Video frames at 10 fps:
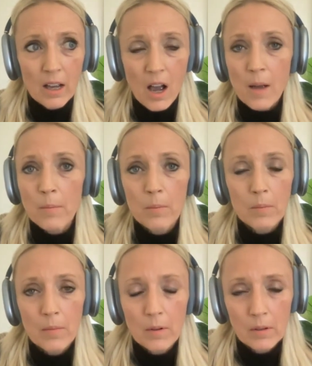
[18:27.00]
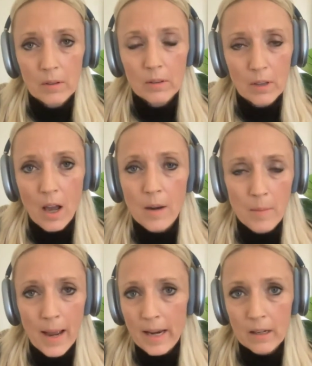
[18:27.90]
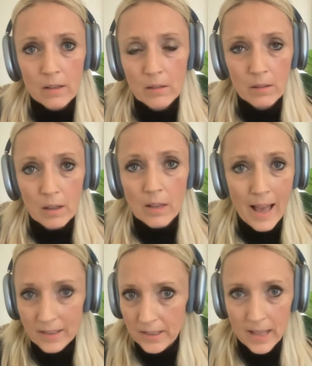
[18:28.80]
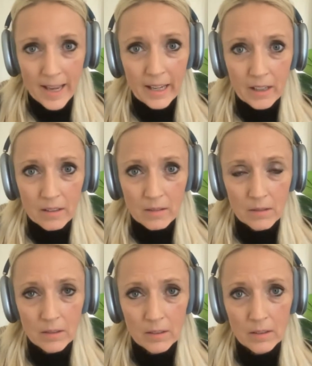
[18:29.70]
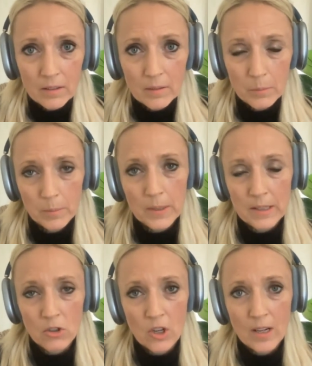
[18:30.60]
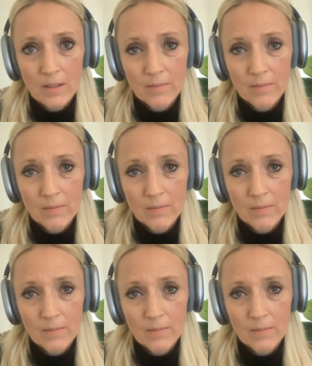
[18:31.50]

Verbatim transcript: I'm on my last leg position.